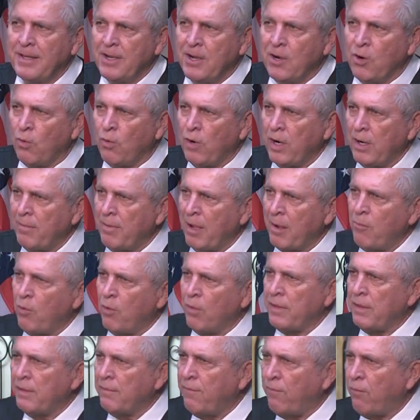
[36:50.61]
Written by more
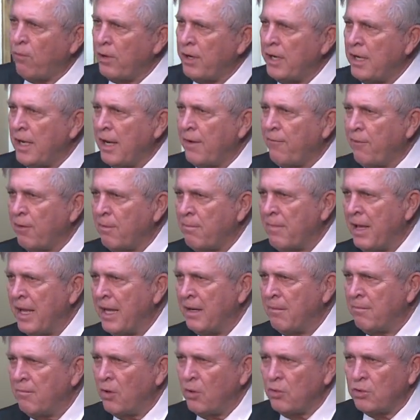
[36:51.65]
than 40 different men,
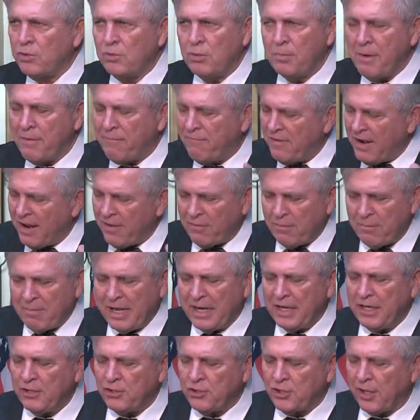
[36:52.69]
most of whom have never met
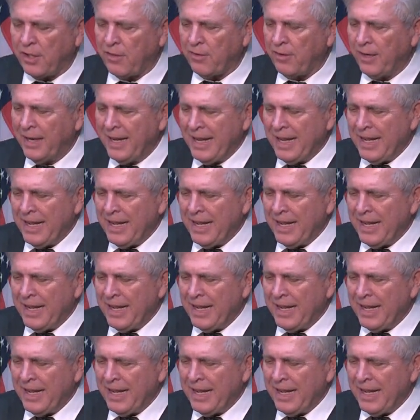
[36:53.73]
each other,